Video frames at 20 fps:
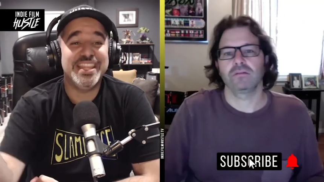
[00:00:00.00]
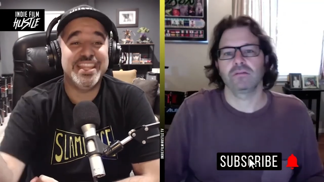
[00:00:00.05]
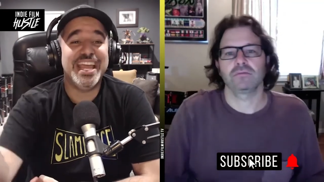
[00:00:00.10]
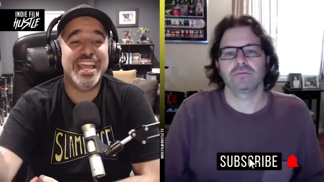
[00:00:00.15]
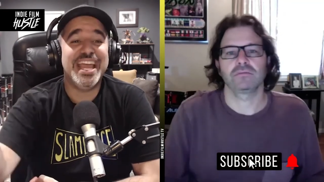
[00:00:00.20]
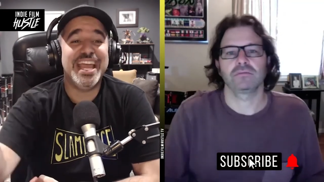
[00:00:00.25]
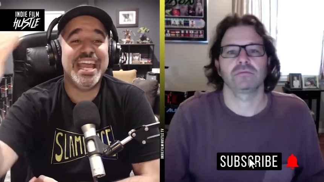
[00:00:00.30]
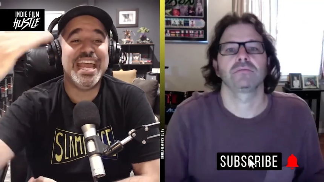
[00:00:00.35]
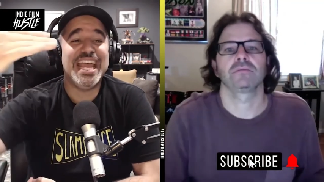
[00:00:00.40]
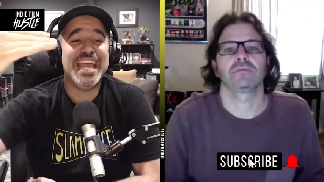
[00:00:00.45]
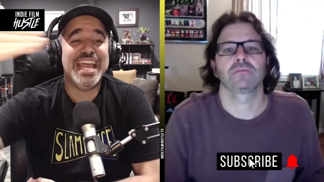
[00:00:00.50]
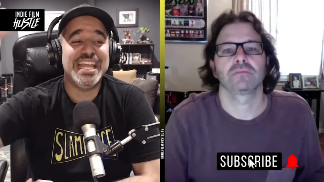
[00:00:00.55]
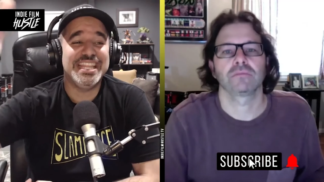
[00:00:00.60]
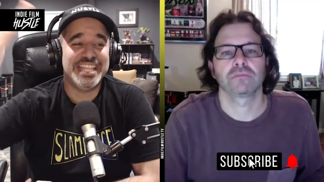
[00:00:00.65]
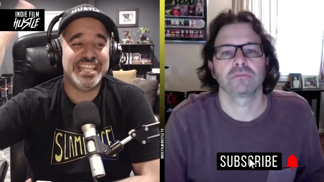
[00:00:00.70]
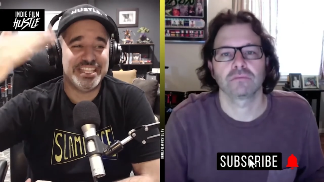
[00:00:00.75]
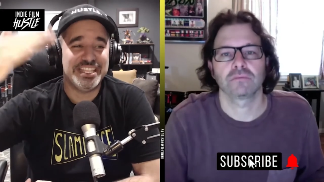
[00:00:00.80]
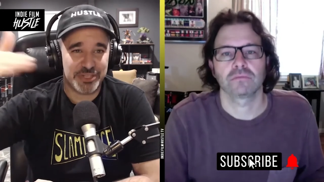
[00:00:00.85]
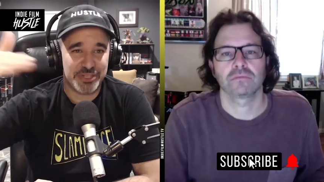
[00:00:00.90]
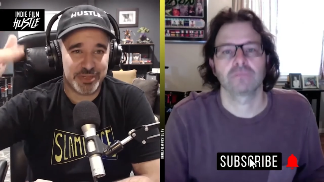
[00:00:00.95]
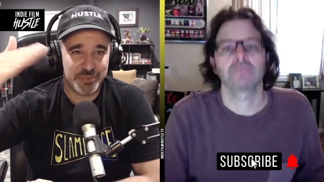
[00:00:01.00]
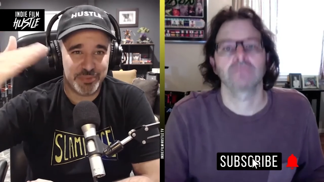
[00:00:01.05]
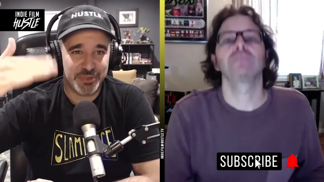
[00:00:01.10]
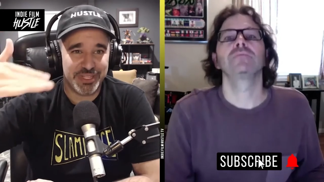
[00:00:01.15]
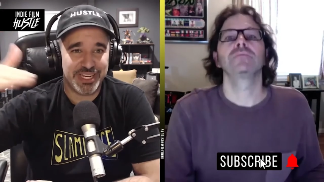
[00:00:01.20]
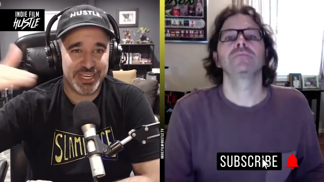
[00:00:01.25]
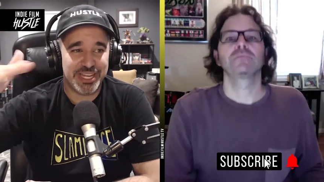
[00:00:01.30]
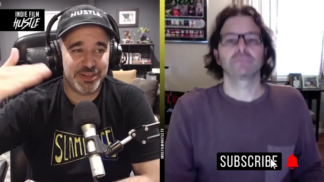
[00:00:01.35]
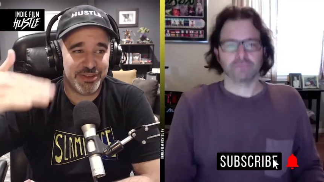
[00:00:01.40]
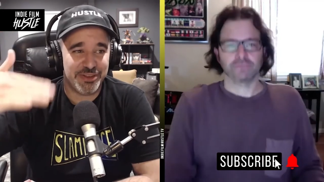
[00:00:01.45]
Speaker 1: Then they start
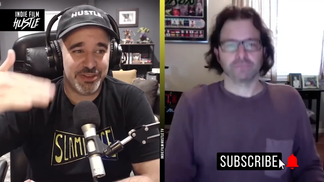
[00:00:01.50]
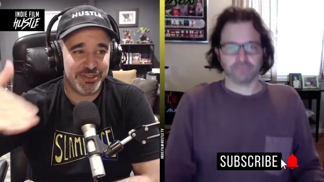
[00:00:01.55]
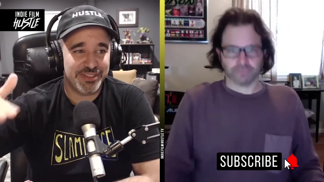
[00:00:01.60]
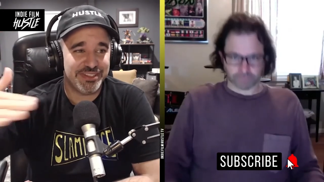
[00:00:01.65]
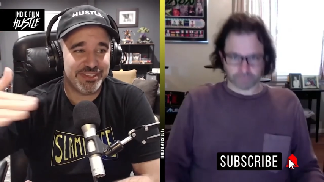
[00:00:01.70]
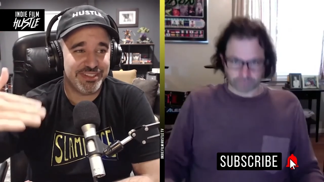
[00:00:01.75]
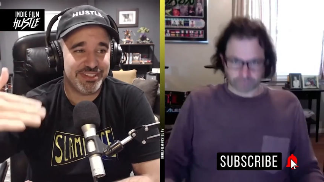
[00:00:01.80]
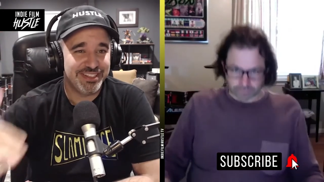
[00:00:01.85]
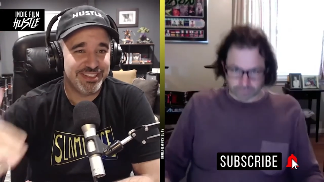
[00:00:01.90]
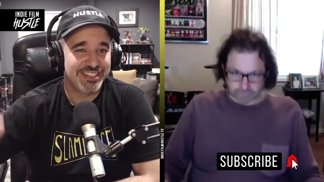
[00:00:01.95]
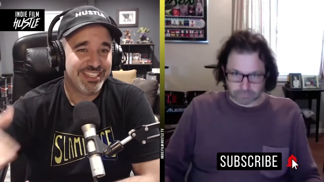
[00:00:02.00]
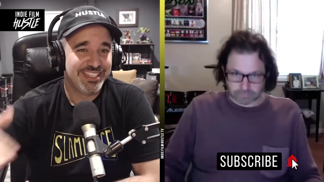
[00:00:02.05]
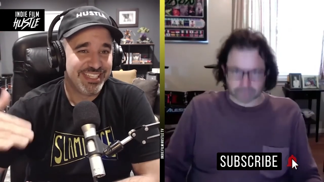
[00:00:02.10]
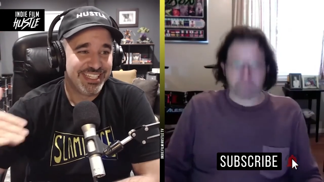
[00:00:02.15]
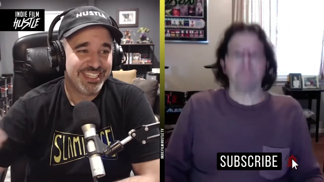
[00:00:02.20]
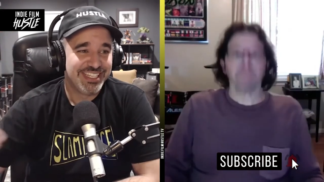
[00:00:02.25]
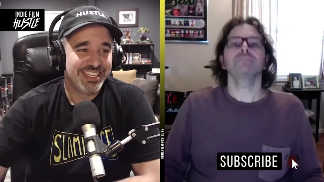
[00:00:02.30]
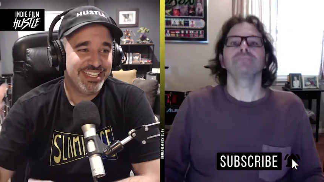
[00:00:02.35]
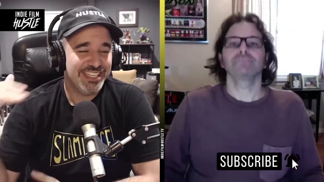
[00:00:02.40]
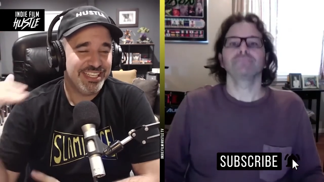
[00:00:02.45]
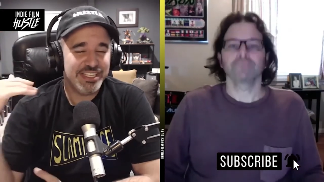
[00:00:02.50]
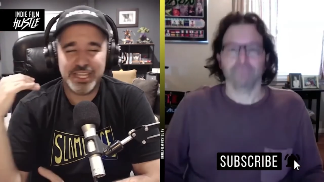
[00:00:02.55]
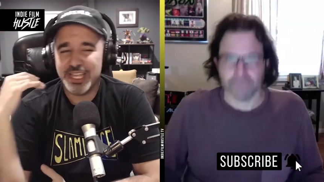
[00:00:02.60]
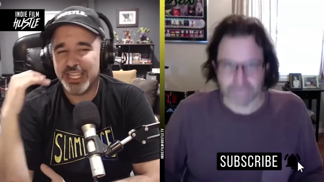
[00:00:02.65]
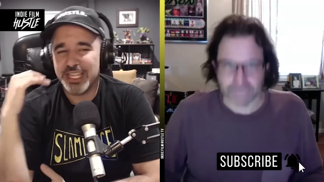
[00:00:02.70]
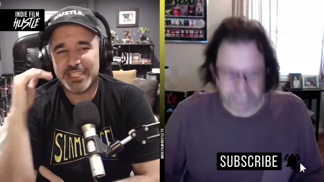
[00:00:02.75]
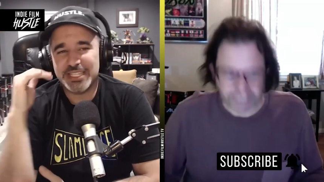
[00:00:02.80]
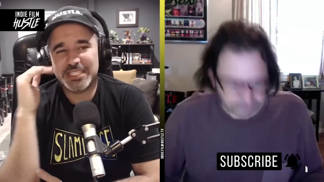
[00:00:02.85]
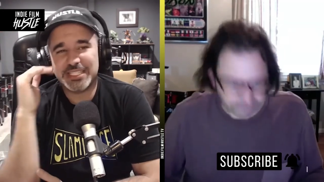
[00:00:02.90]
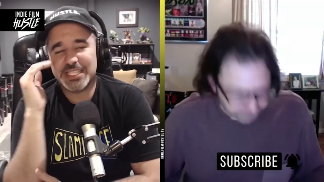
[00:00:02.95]
pulling out all the
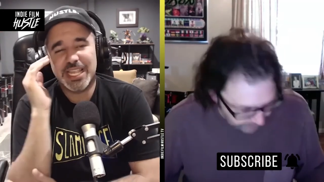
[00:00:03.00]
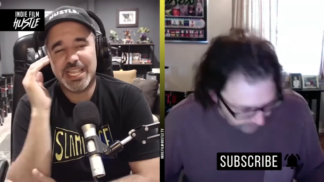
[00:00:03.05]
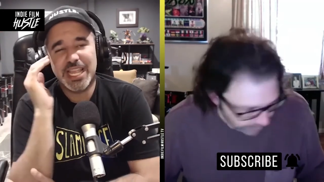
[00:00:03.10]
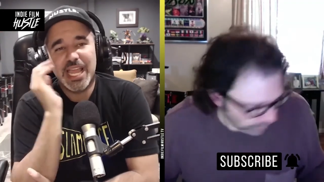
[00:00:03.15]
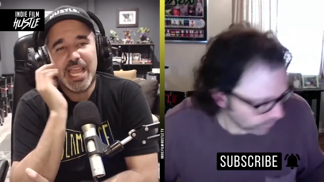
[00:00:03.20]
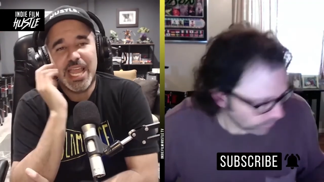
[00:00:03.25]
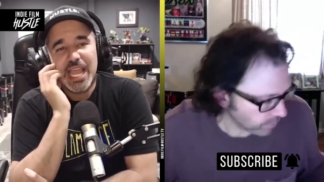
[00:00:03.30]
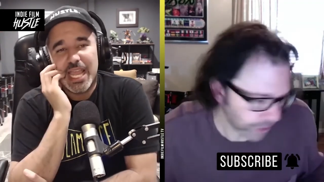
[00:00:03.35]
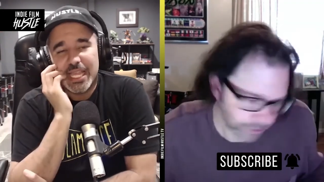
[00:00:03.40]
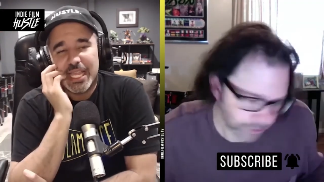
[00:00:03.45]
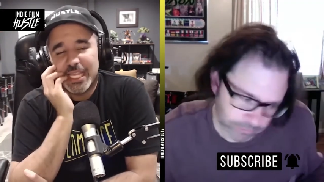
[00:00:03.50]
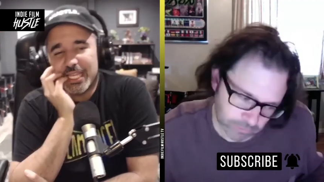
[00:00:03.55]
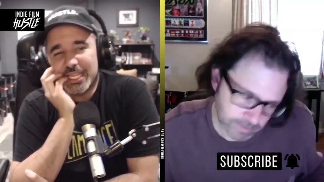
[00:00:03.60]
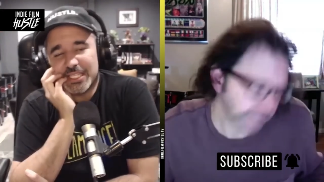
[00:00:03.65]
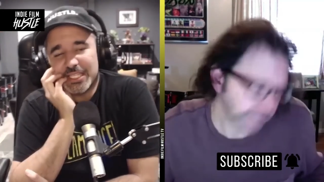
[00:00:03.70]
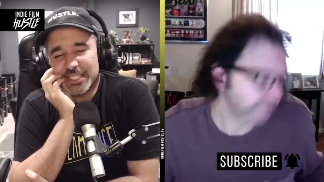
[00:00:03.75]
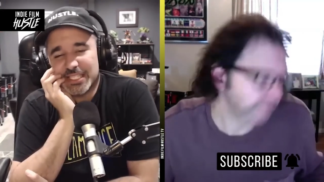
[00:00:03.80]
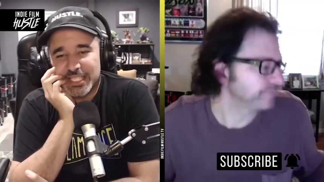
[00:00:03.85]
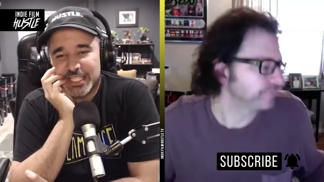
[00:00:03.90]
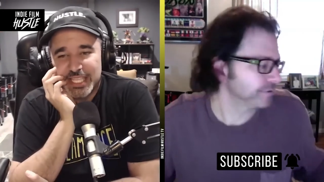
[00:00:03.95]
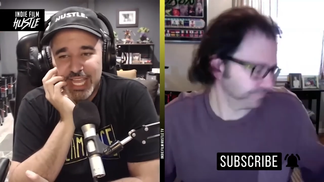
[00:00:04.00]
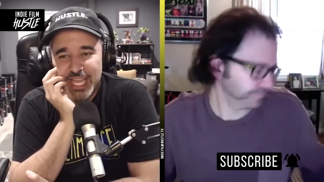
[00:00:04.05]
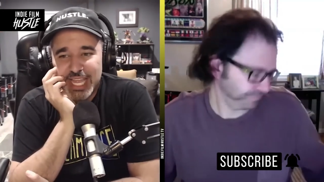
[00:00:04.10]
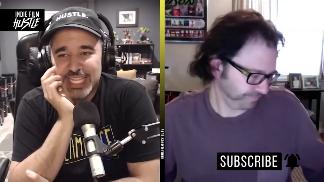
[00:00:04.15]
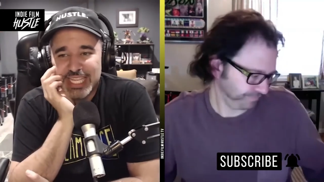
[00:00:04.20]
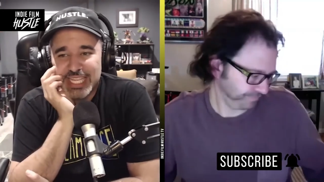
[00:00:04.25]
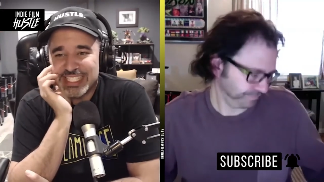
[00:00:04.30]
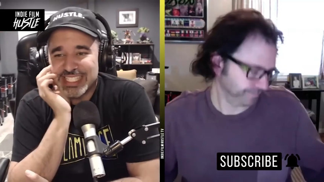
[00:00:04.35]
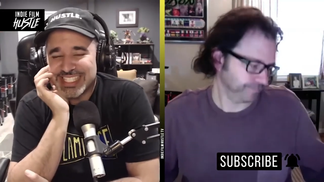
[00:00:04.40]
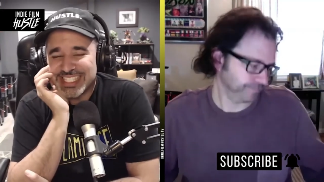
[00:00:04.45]
it's yep, it is right. su-
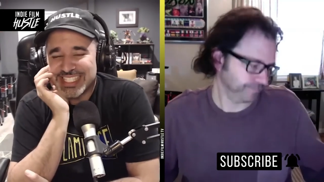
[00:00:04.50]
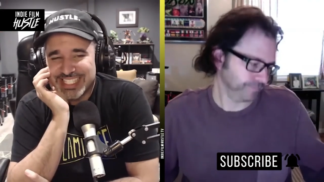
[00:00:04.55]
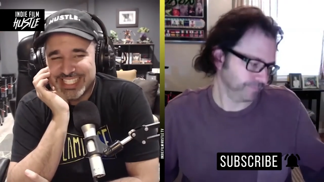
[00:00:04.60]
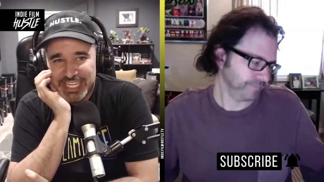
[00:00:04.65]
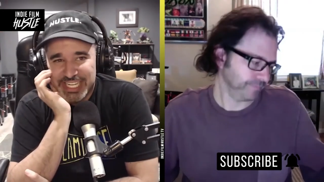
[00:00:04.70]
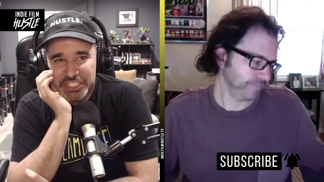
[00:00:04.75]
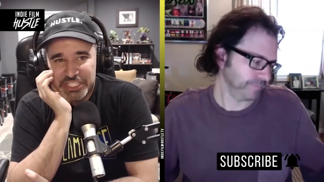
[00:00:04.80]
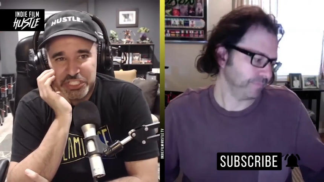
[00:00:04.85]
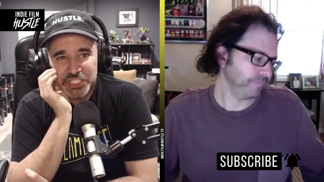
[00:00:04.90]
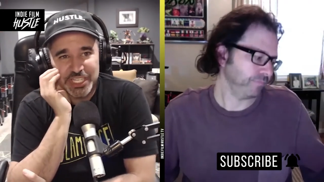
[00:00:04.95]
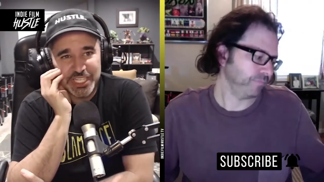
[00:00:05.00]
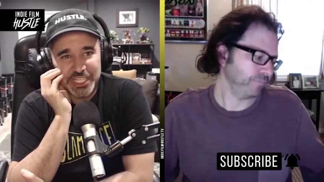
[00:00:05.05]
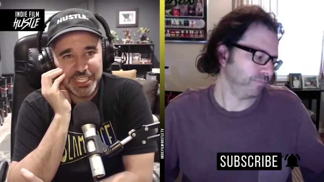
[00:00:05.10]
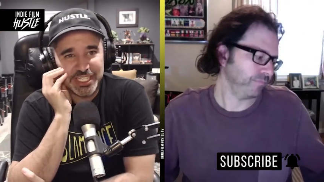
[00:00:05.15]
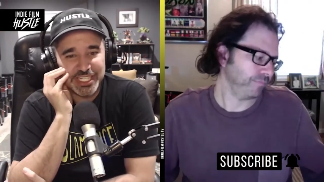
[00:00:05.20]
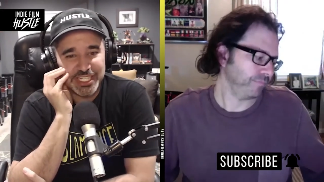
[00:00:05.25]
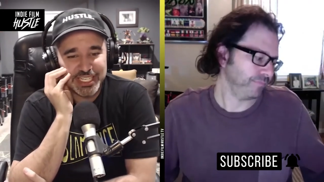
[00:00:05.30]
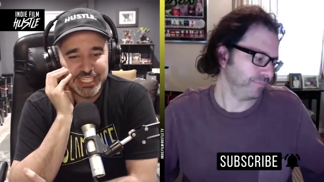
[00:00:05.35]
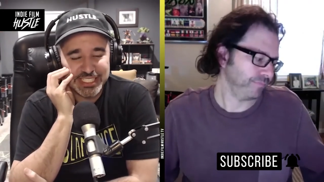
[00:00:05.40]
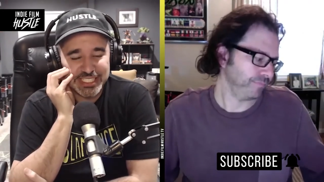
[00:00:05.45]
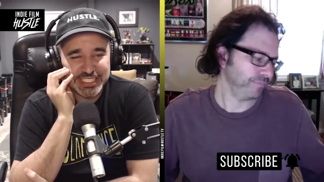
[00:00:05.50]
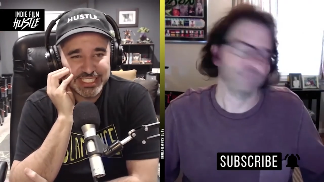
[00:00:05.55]
it's such a, a